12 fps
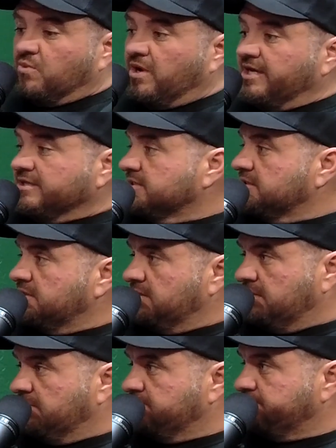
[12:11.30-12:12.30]
wins
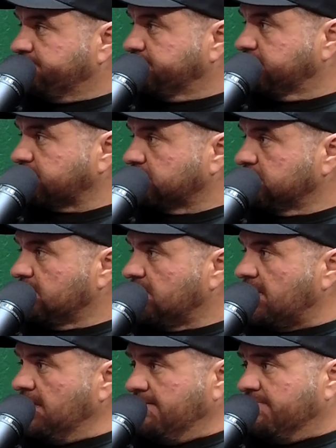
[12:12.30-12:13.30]

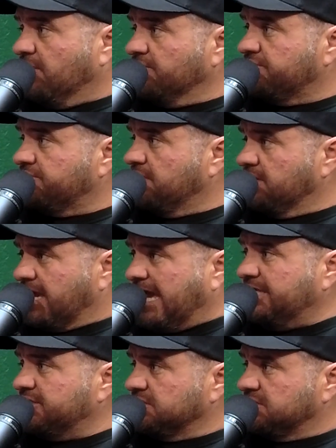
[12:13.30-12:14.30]
in both
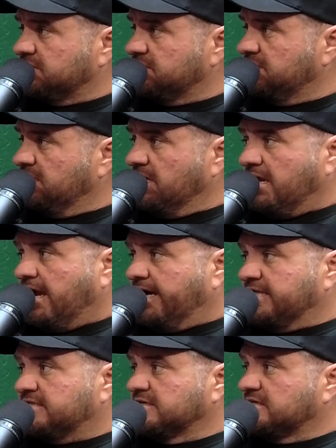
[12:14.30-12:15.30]
occasions,
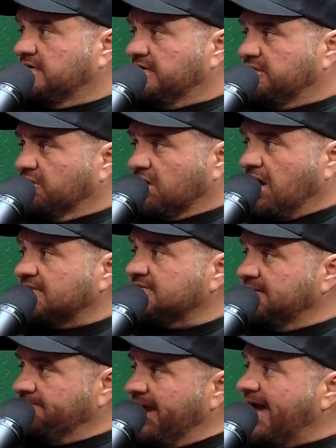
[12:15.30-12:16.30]
and they're
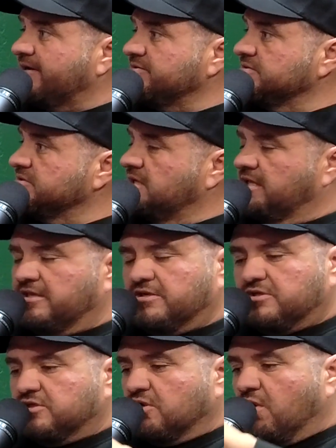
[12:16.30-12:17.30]
costly battles. And there's a